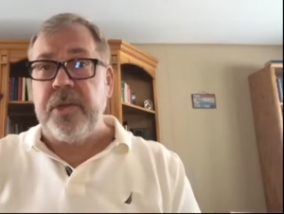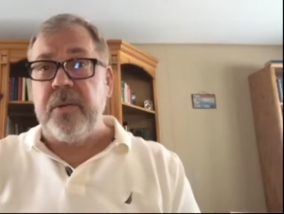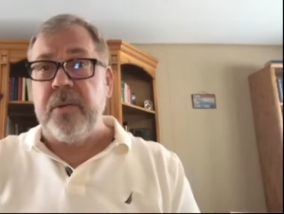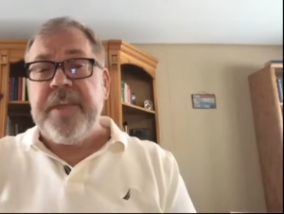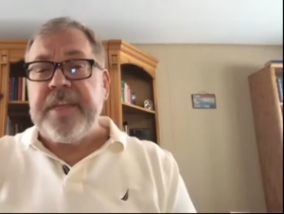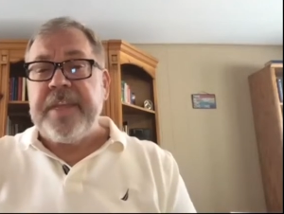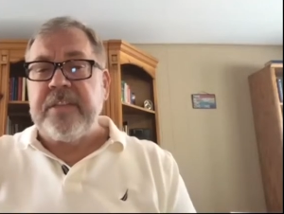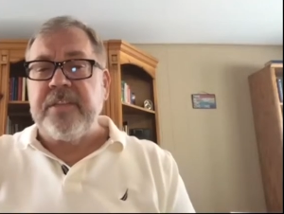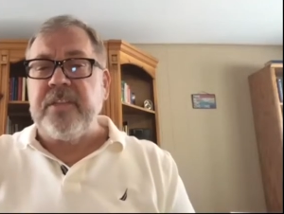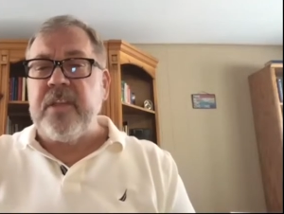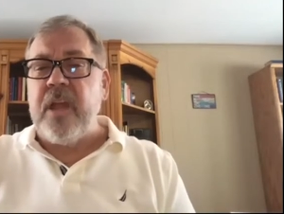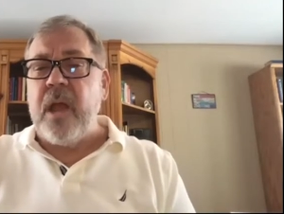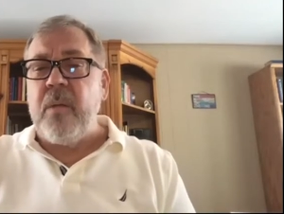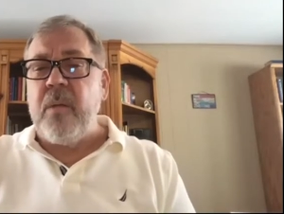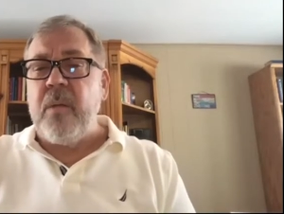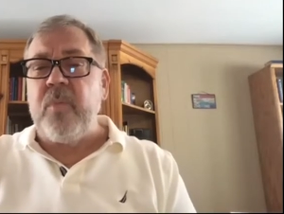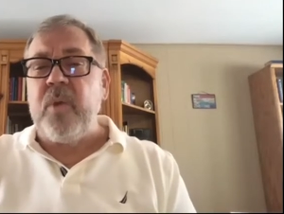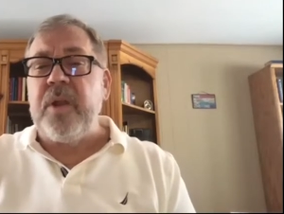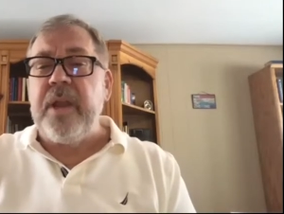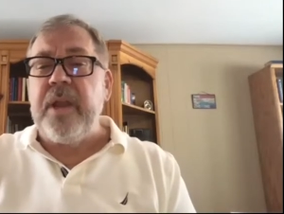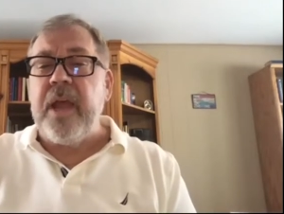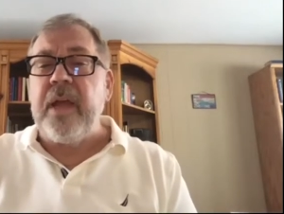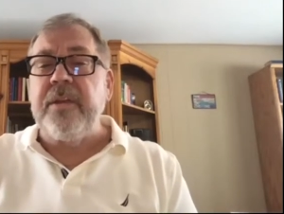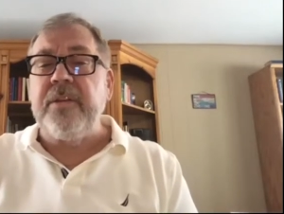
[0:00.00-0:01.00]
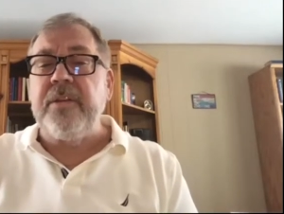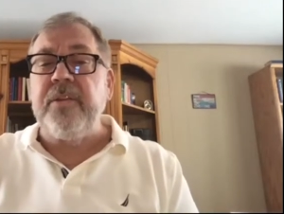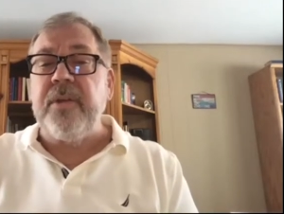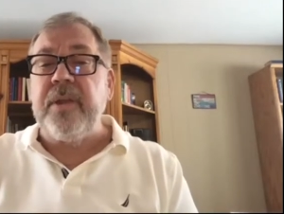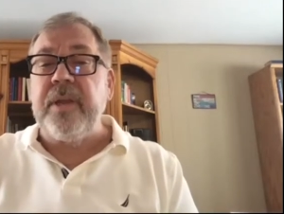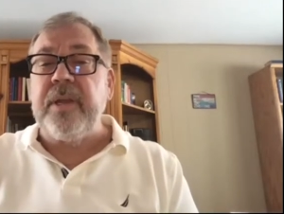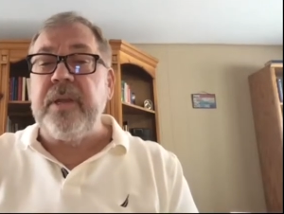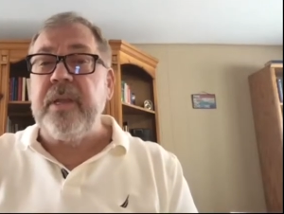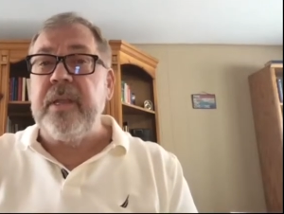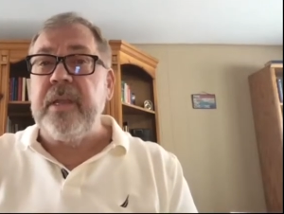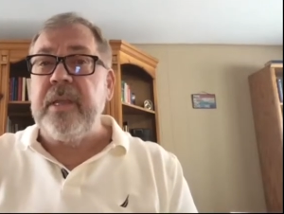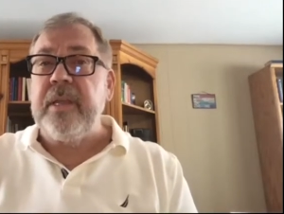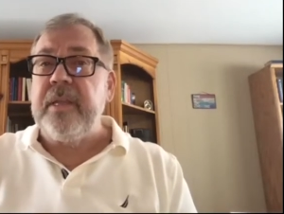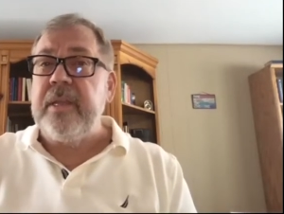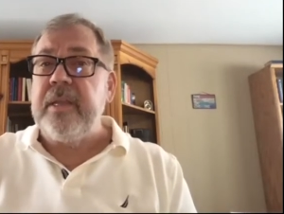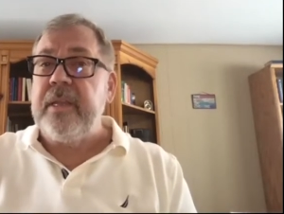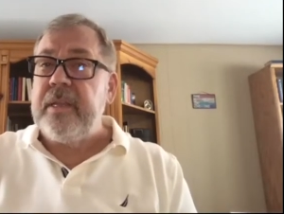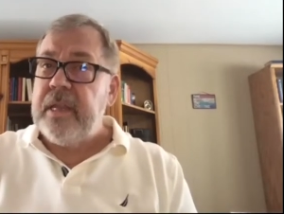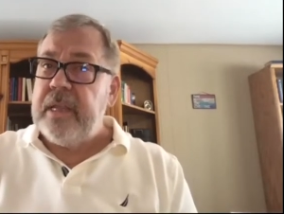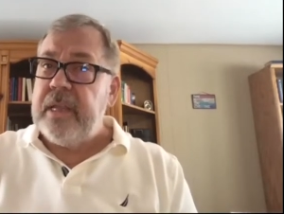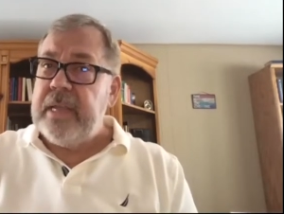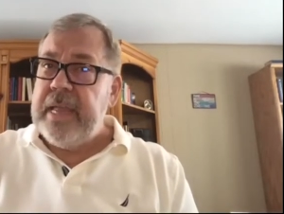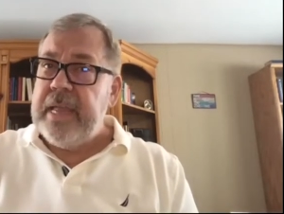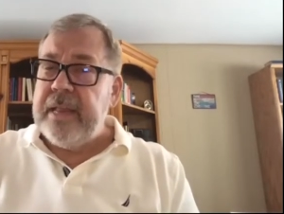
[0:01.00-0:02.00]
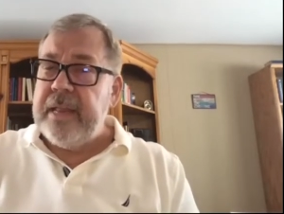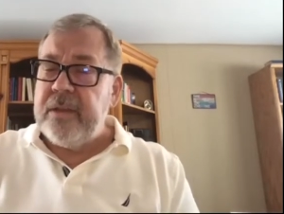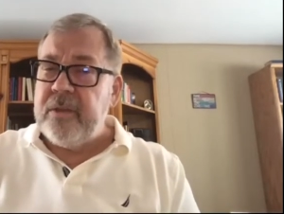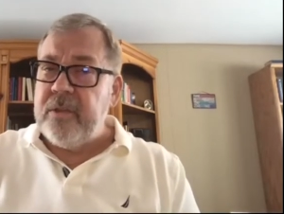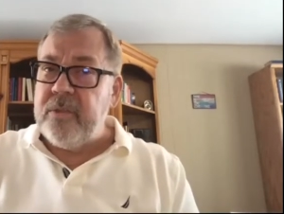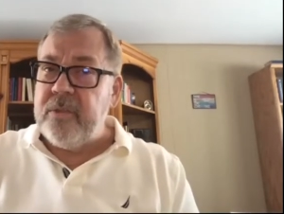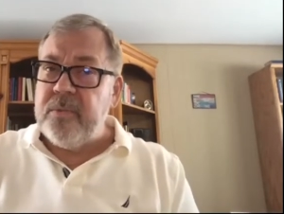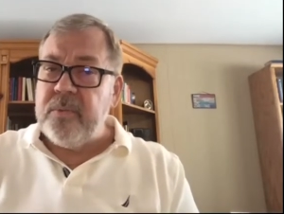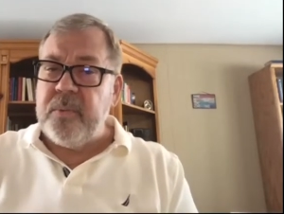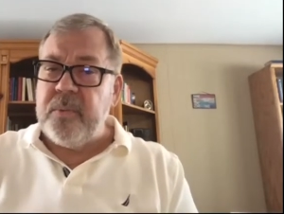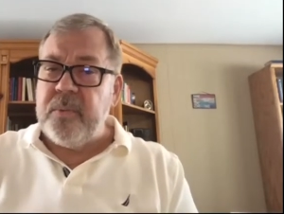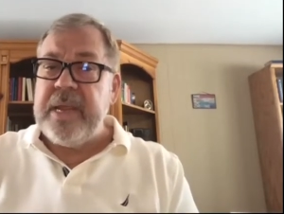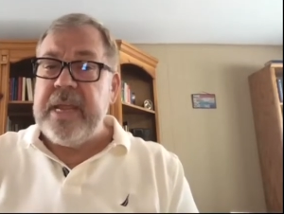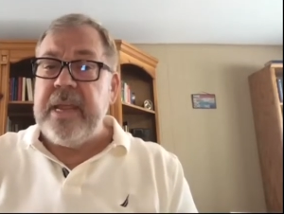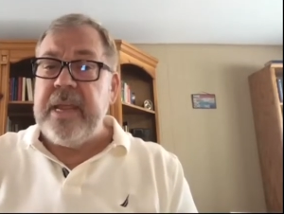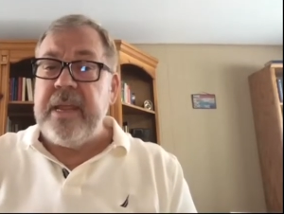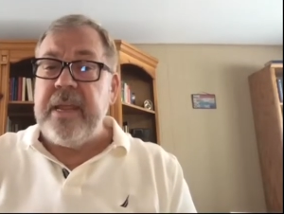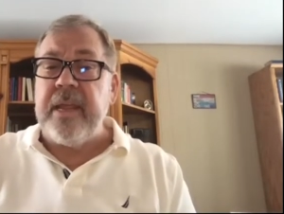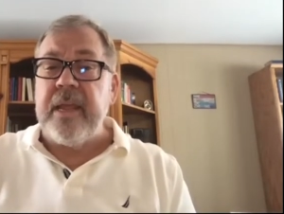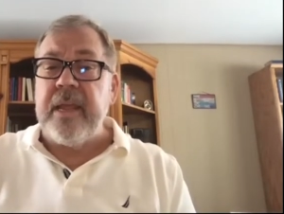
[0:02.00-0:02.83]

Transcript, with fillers: Psalm 103